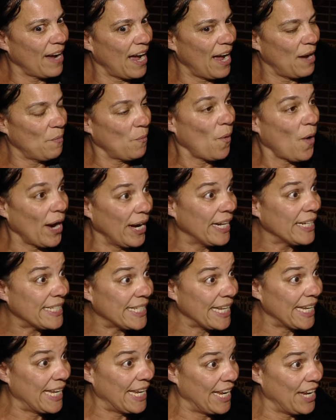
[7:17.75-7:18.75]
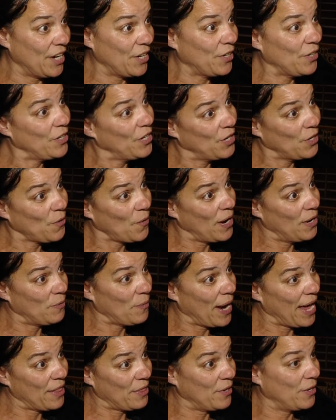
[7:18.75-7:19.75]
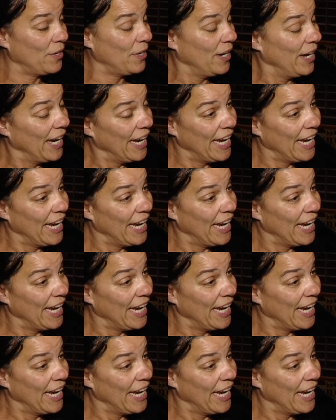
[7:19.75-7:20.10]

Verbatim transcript: I wanted to hear. You know, I'd rather